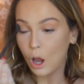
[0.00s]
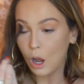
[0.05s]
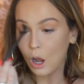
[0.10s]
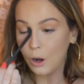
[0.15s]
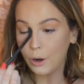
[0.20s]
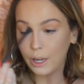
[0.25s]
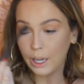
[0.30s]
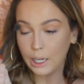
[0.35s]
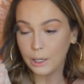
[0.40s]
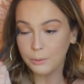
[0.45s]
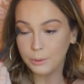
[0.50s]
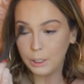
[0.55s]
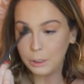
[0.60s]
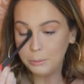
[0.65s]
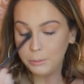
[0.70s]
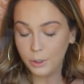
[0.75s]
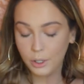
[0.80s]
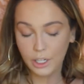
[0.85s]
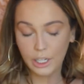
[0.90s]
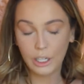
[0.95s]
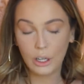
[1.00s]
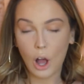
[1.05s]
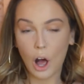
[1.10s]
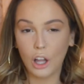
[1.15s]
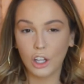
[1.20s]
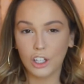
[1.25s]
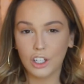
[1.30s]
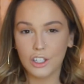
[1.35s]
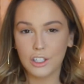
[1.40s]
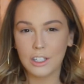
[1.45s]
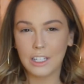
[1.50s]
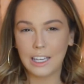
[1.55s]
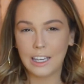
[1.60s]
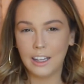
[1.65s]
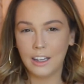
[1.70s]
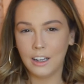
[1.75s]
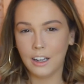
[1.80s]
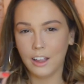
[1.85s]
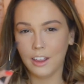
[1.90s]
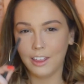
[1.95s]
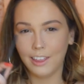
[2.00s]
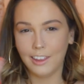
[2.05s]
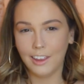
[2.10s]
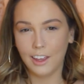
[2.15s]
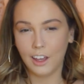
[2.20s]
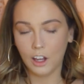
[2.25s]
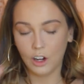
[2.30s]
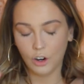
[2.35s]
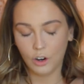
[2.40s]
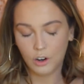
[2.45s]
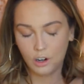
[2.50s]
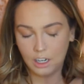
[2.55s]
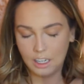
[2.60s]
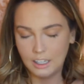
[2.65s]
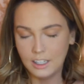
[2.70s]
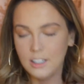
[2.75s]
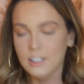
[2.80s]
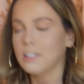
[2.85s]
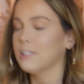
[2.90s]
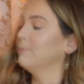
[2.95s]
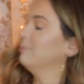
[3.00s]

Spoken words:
Okay, and when I'm putting colors in the crease,